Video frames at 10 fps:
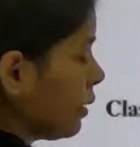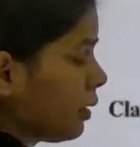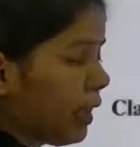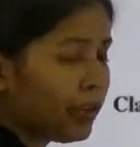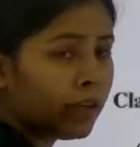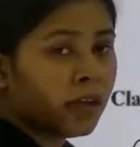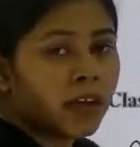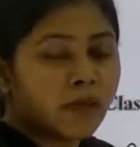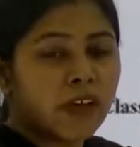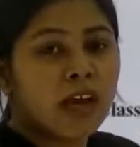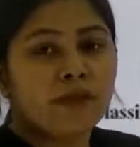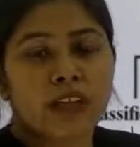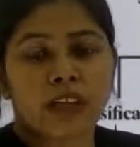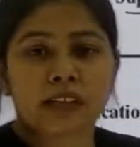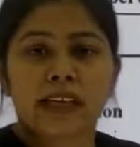Like we have
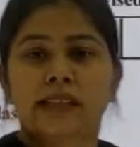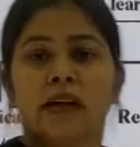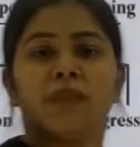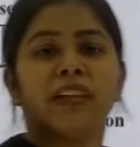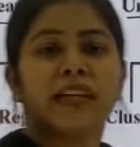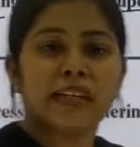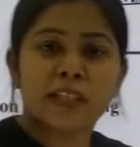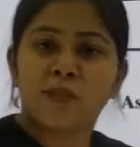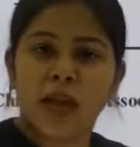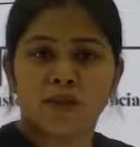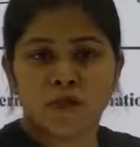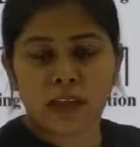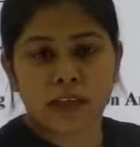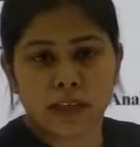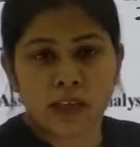taken the example that is spam
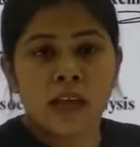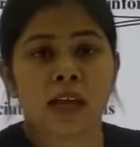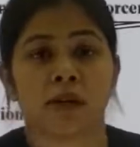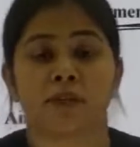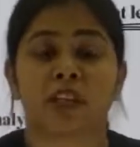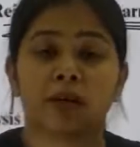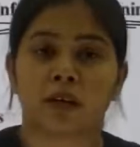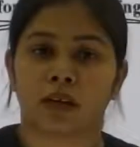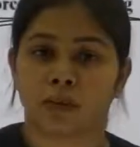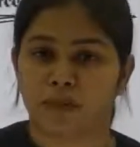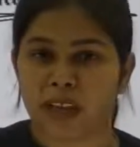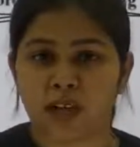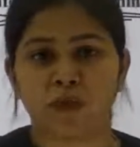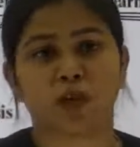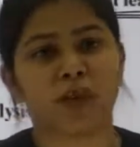filtering. The mail
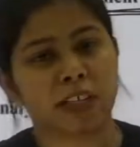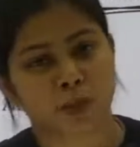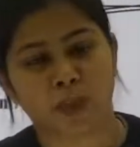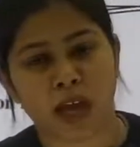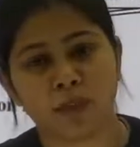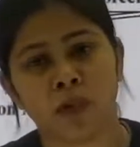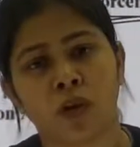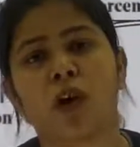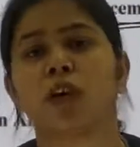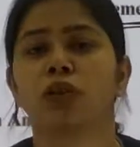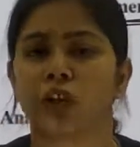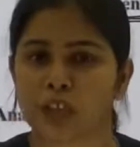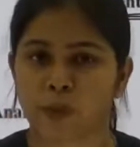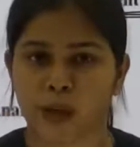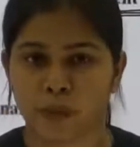would be a spam or not
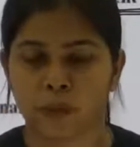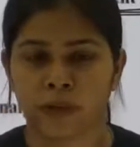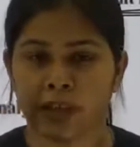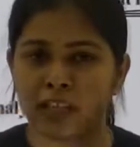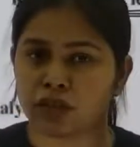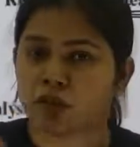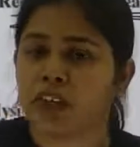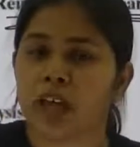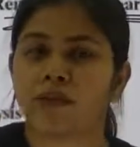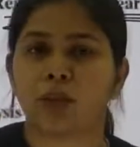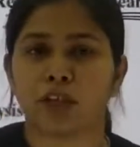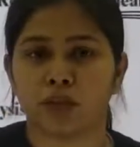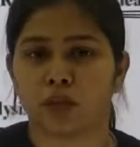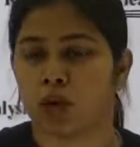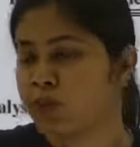spam, right? So we have only two
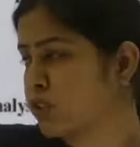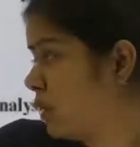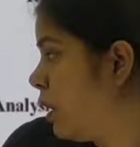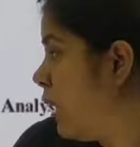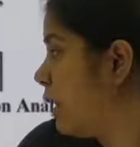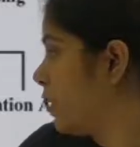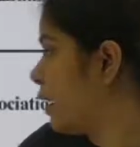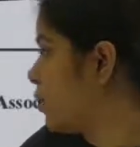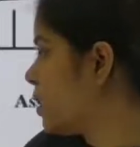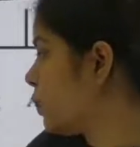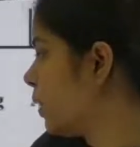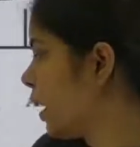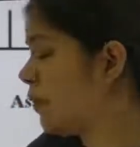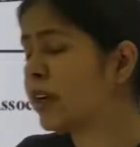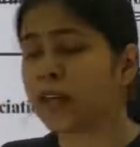options. That means we
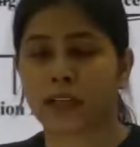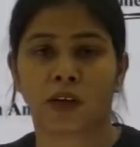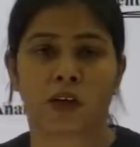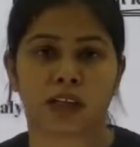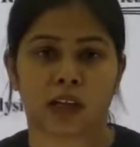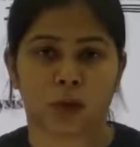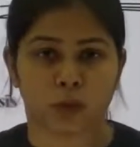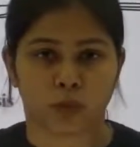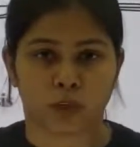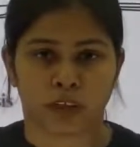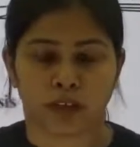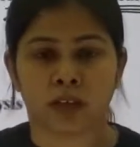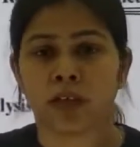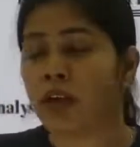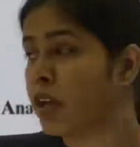have a categorical output there.
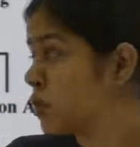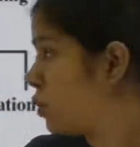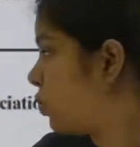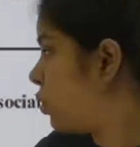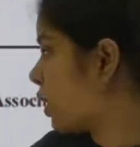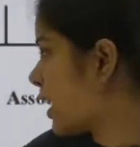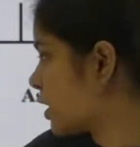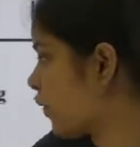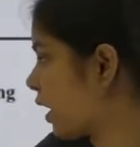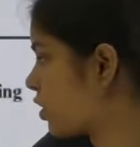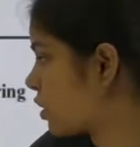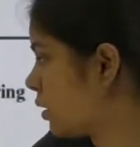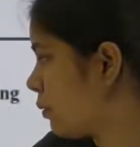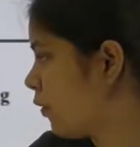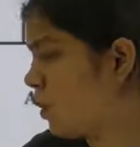So
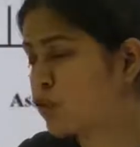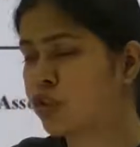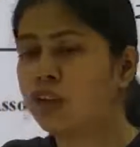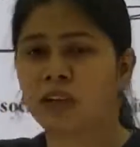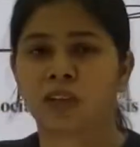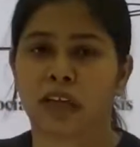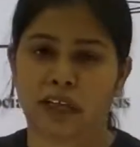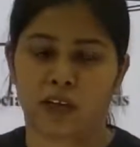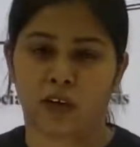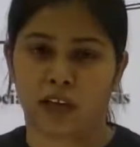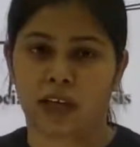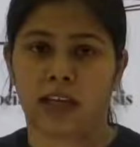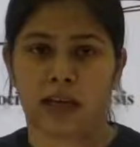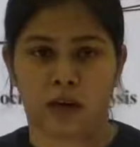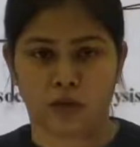classification works on categorical
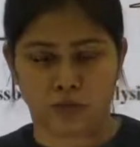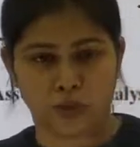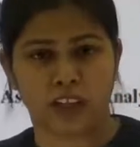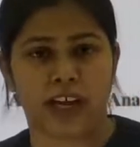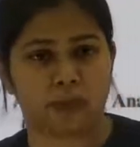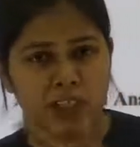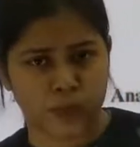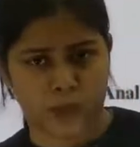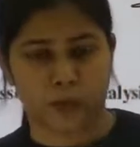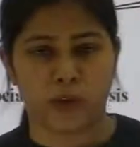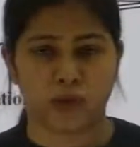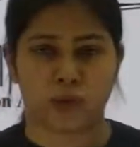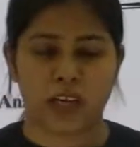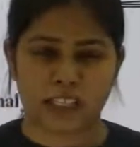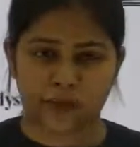output. That means we are going to
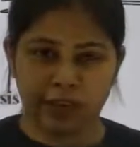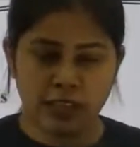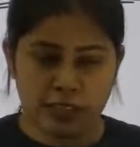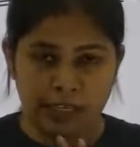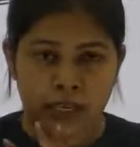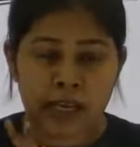classify that